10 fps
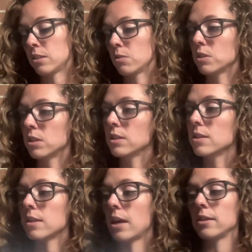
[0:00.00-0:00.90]
So
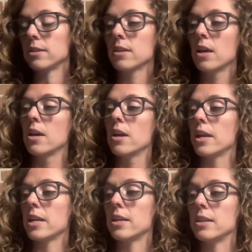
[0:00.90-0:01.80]
SiliSense
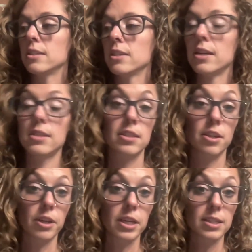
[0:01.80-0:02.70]
is a
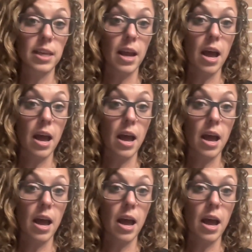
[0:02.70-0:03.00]
series that